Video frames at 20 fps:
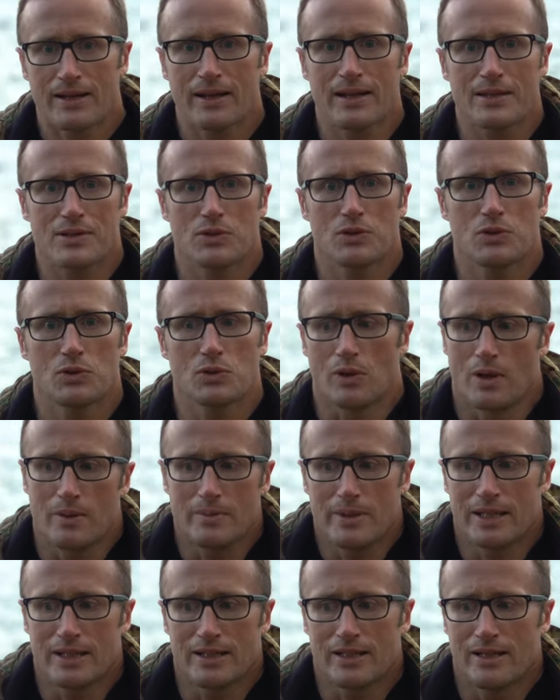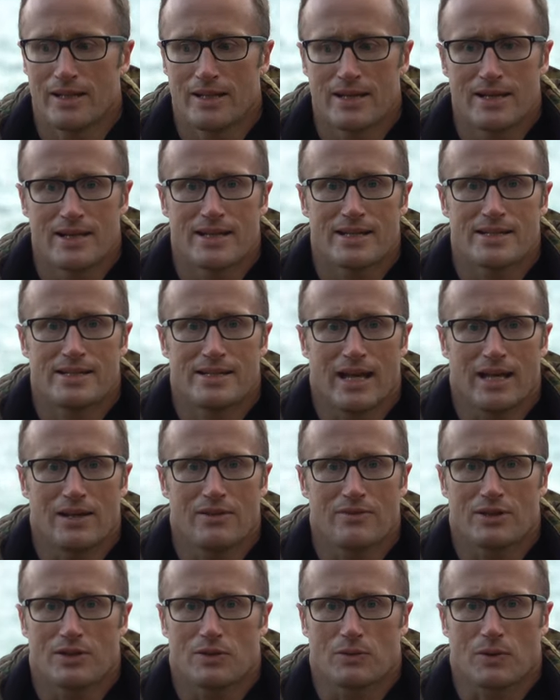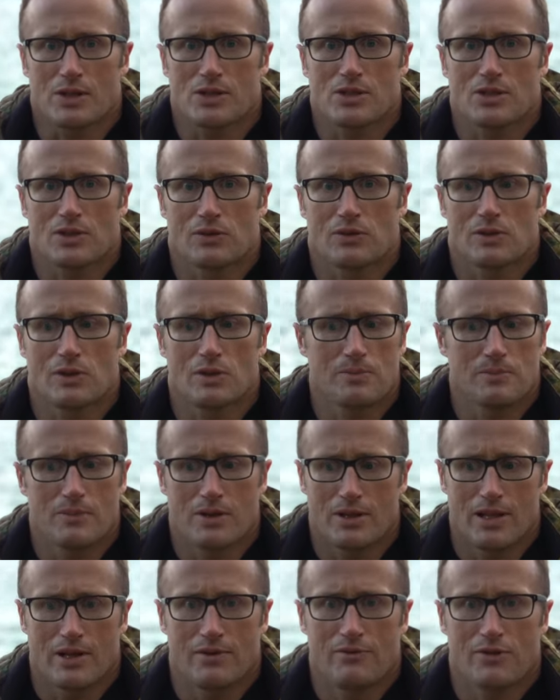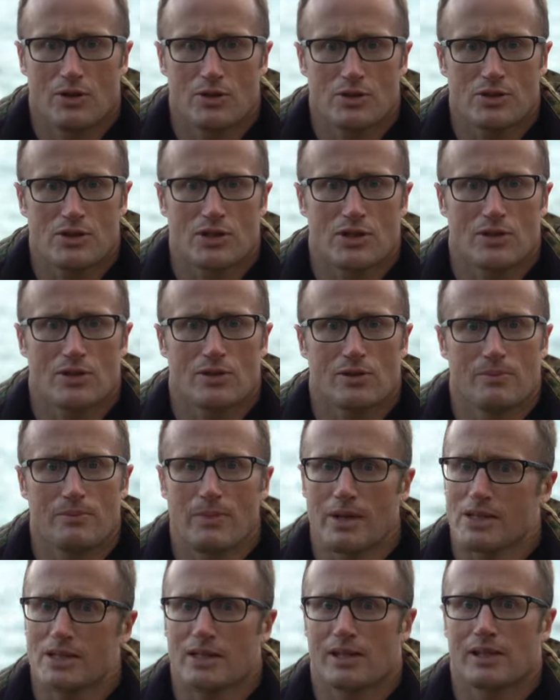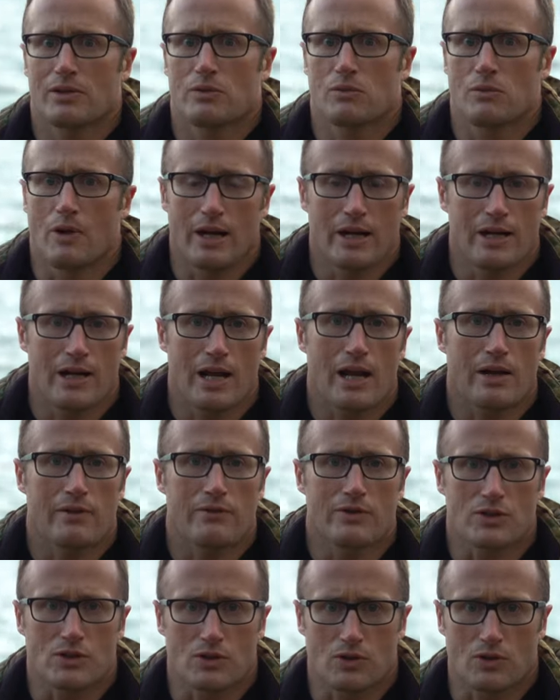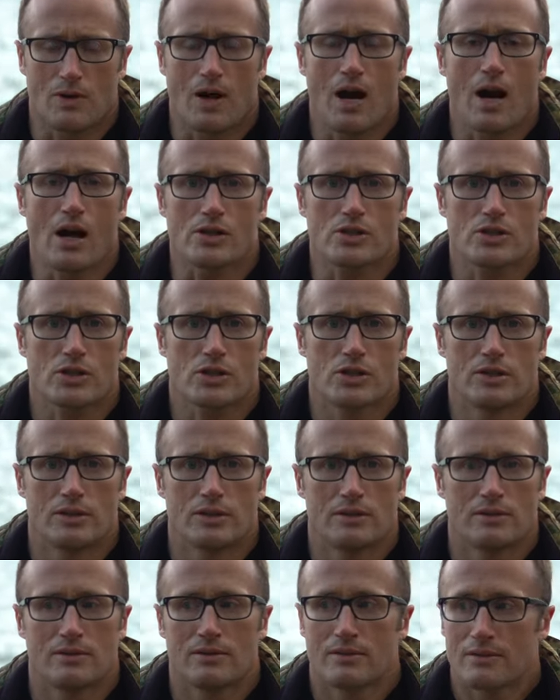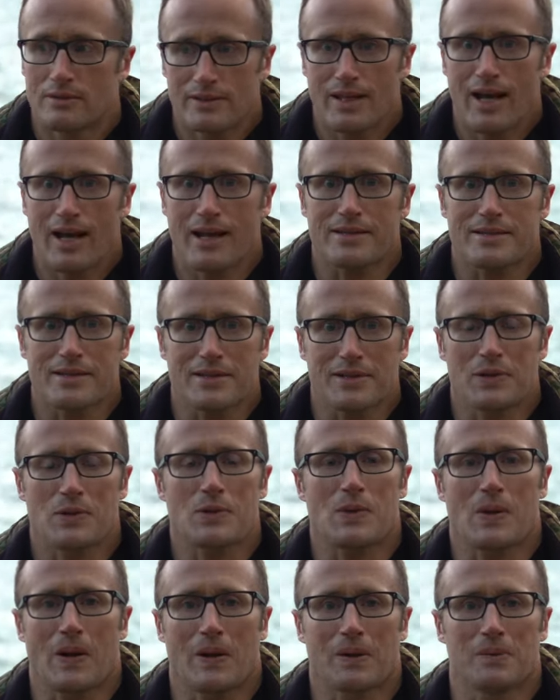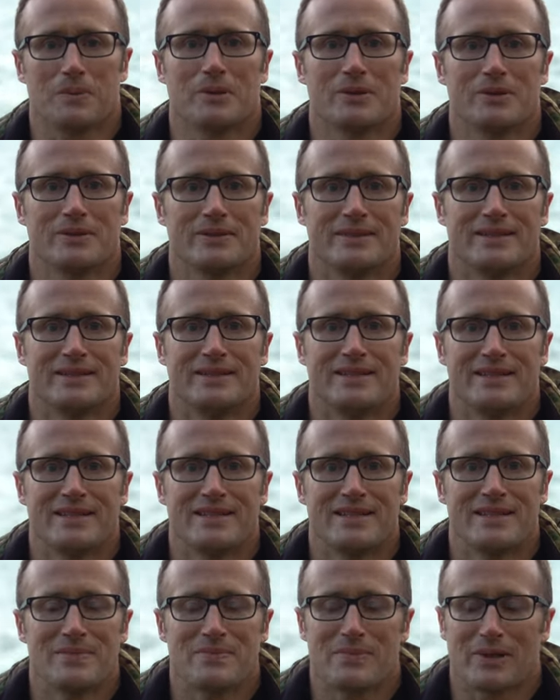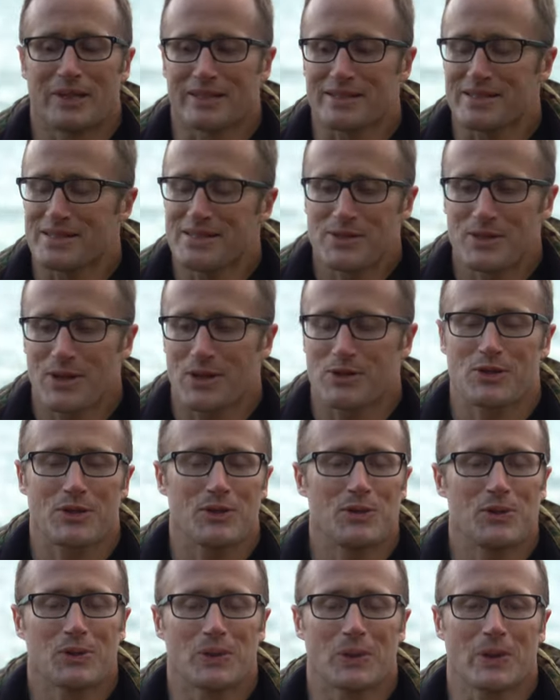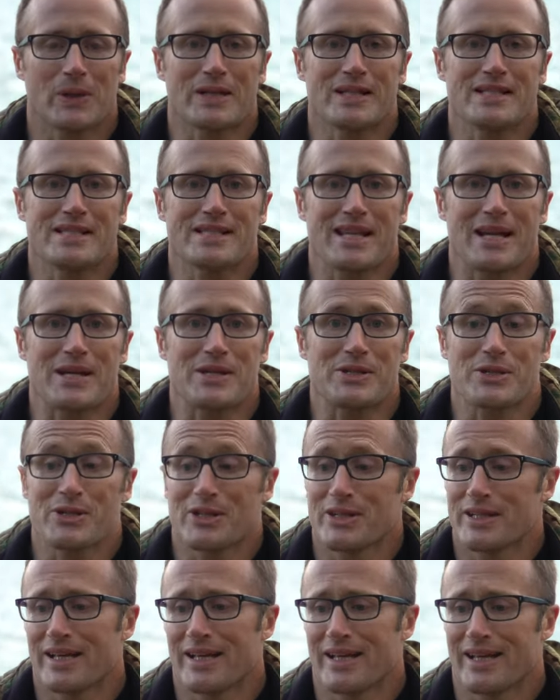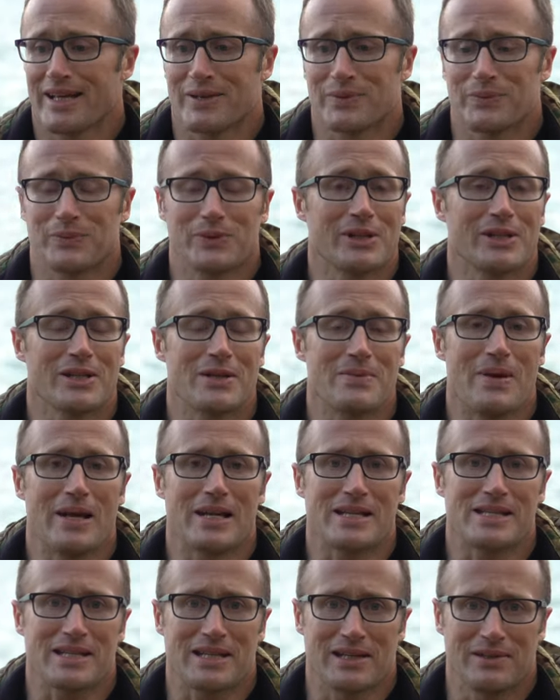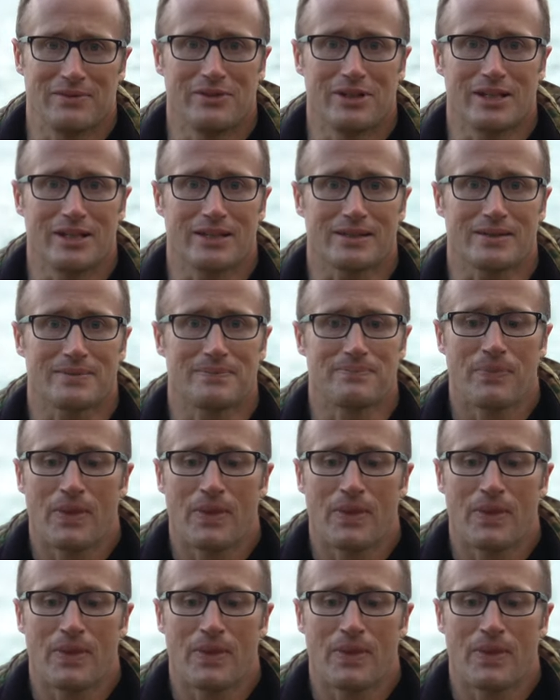that's cool. I mean, Dave and the rest of the group, they volunteer and basically run it out of his garage. That's incredible. But such a cool organization and a really amazing event.